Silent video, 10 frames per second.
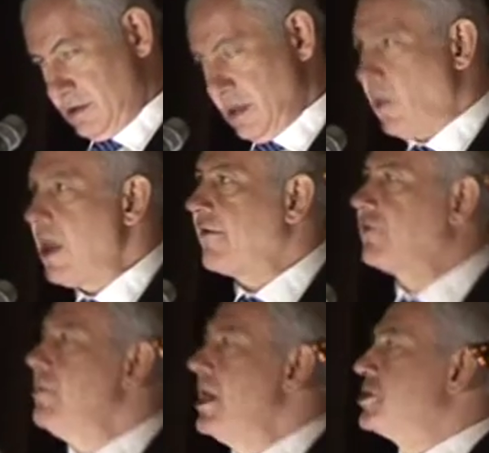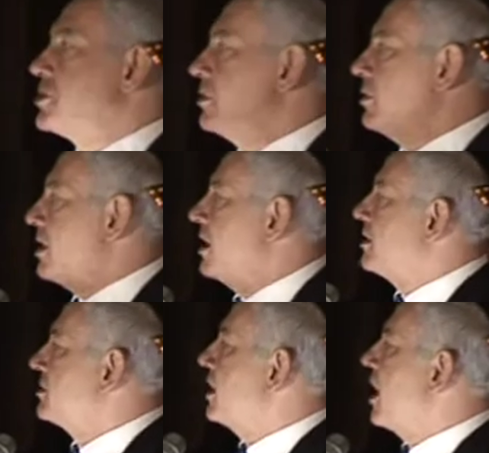We have to make sure that
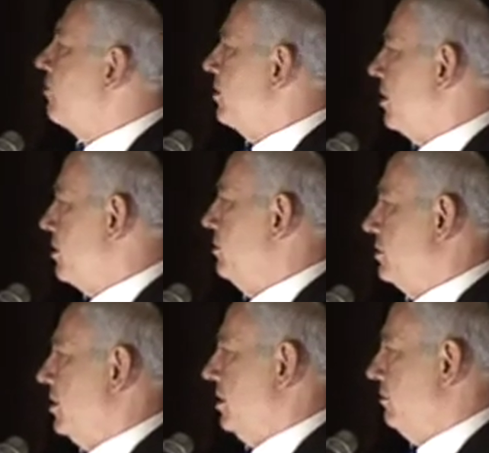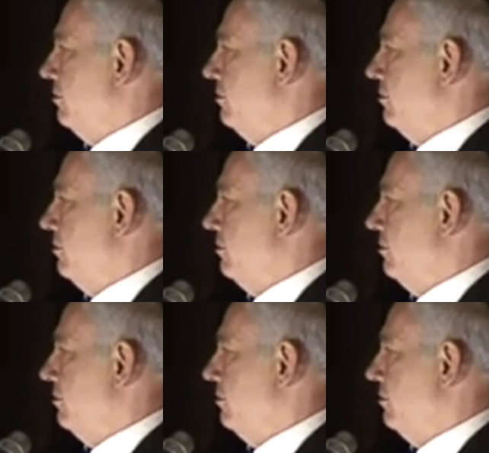doesn't happen a third time.